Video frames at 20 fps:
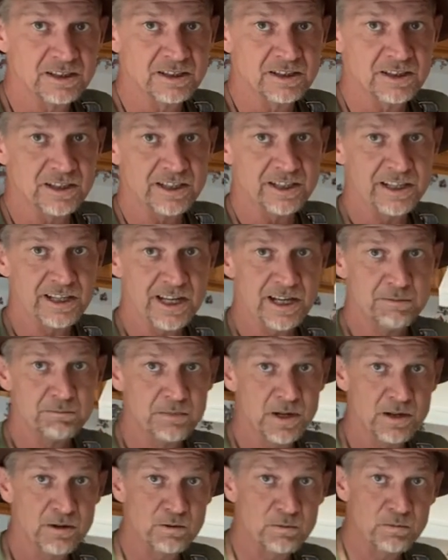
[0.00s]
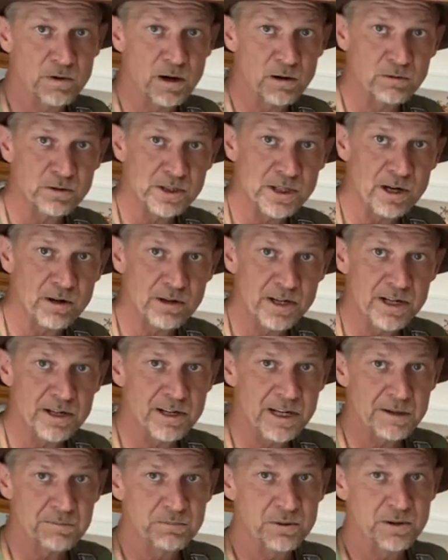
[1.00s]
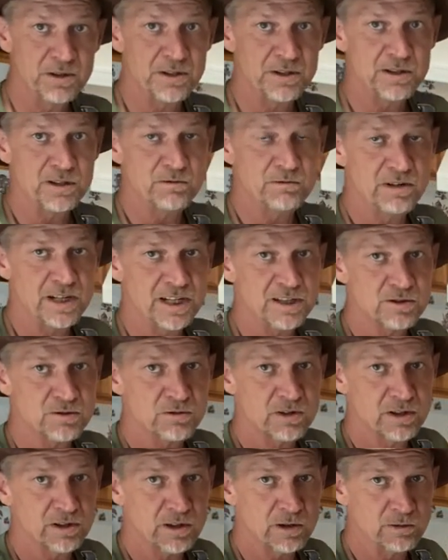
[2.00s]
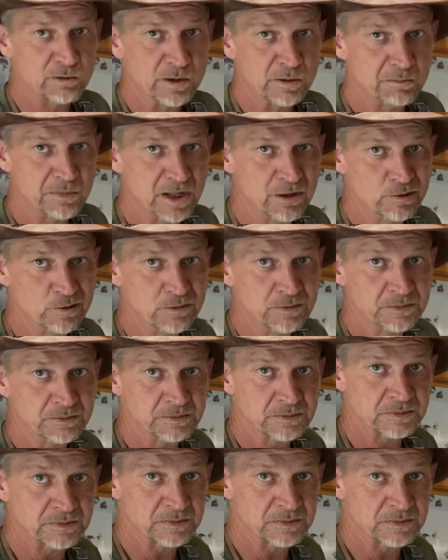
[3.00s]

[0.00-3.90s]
Seeing that moonwalk, y'all hear they put a new restaurant on the moon?